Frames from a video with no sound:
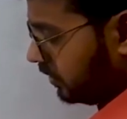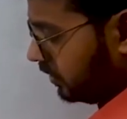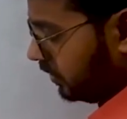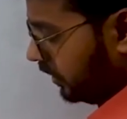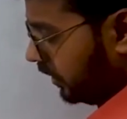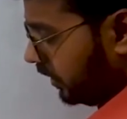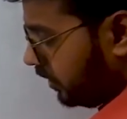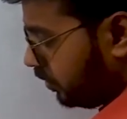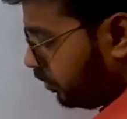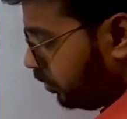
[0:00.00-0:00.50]

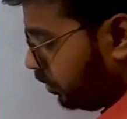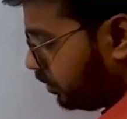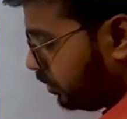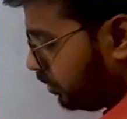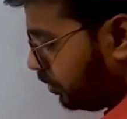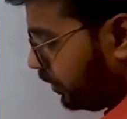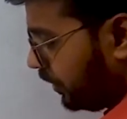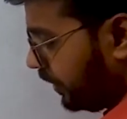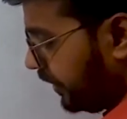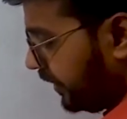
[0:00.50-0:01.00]
equals
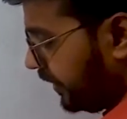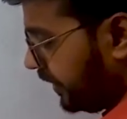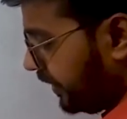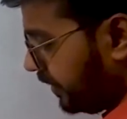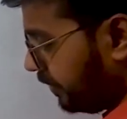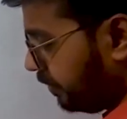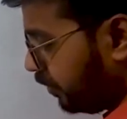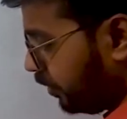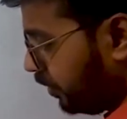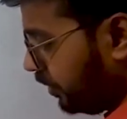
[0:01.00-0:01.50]
to
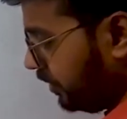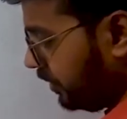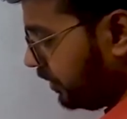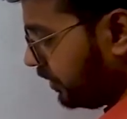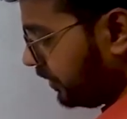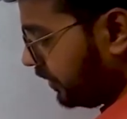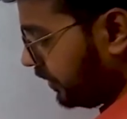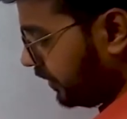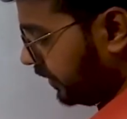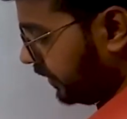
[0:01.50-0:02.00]
dt
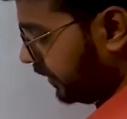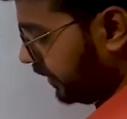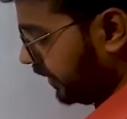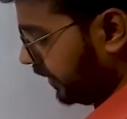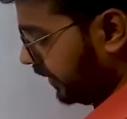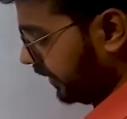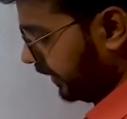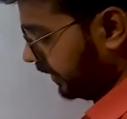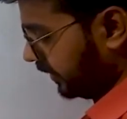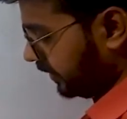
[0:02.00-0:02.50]
upon
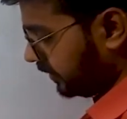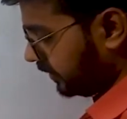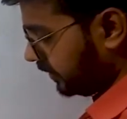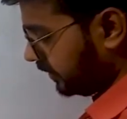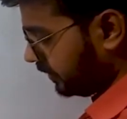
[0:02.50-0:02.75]
dx.